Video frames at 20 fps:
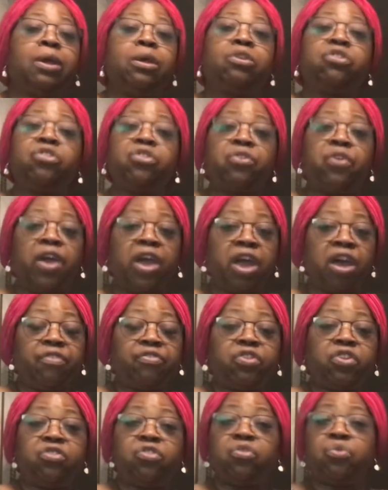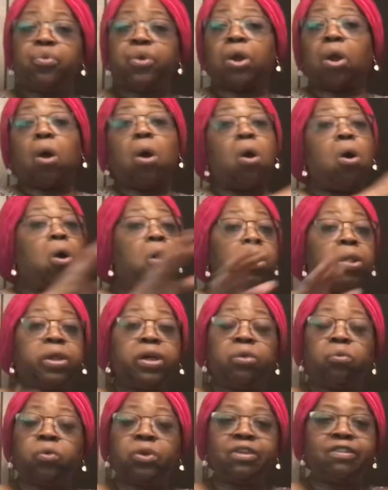Do you have to do it all
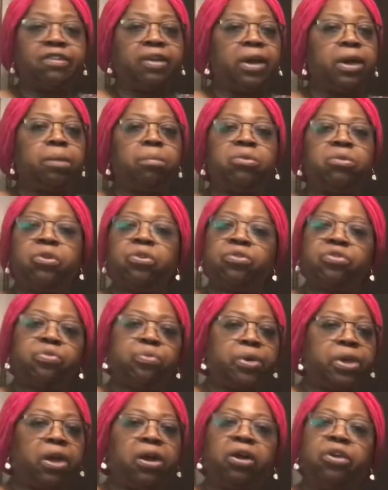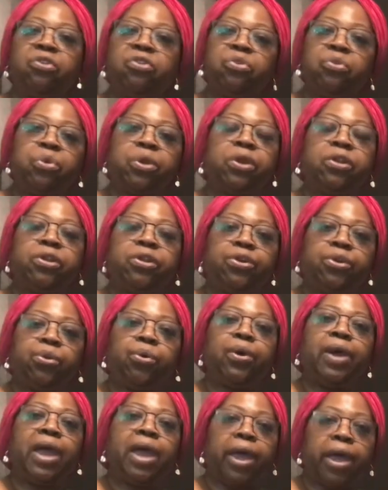at one time? No, sweetheart. Do it
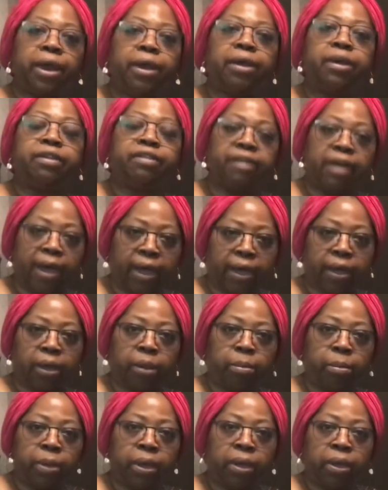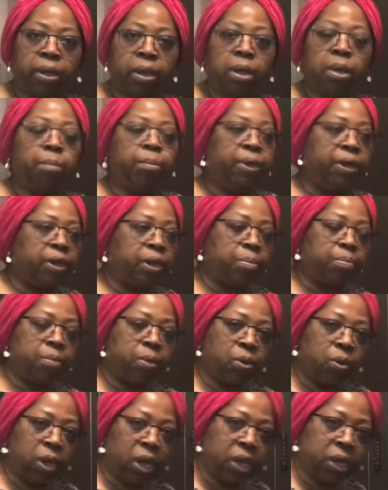little at a time. Pick up
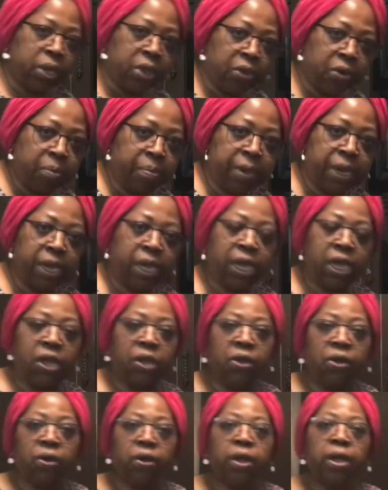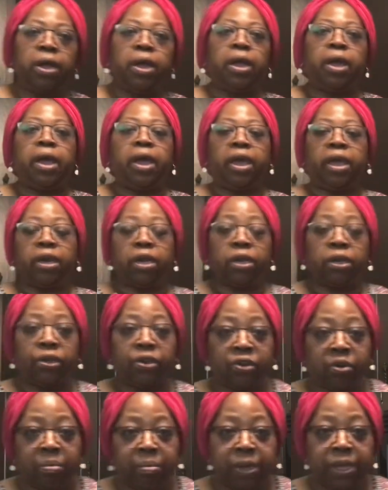a little bit here and a
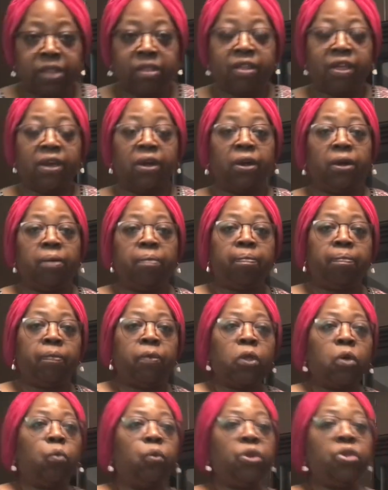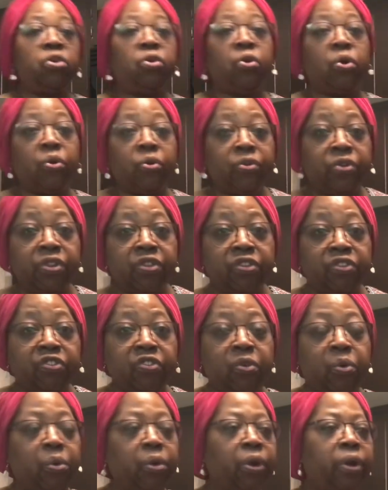little bit there. When you go to the
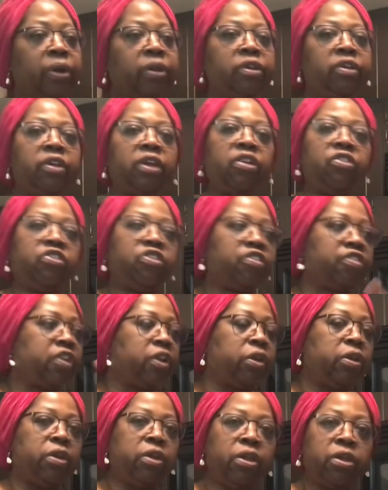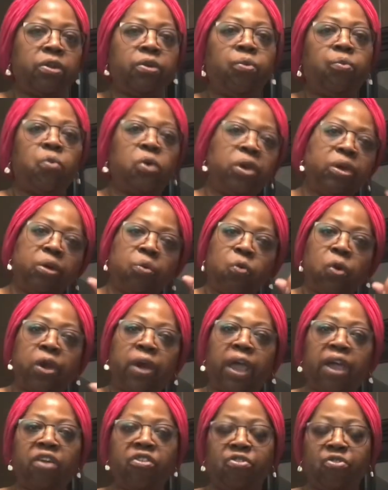store, get just a little one
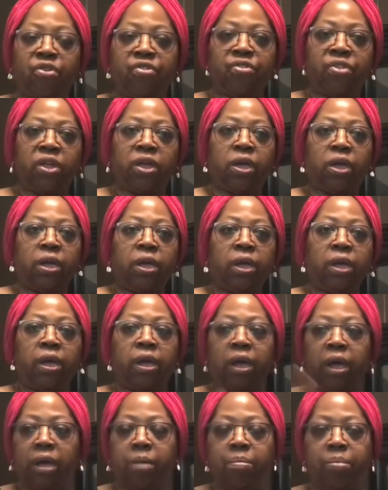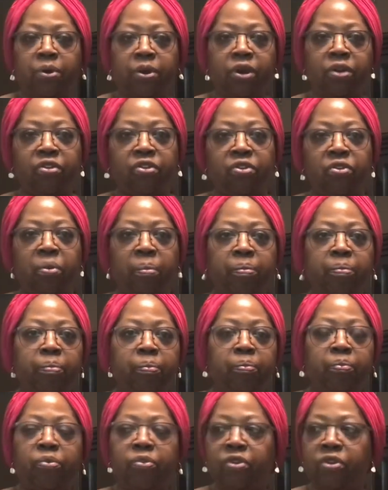one extra thing and put it to your
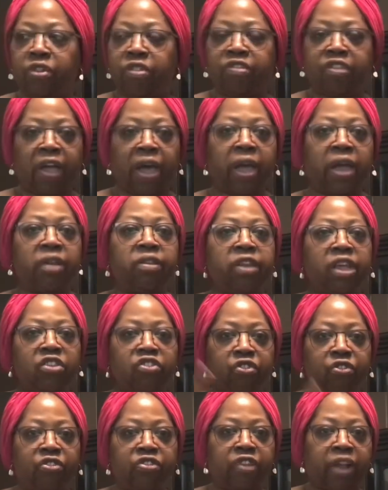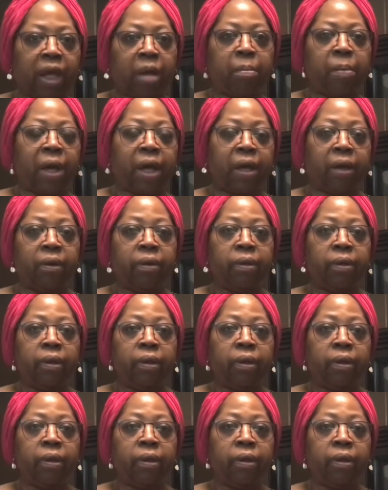to the side. That's your stockpile.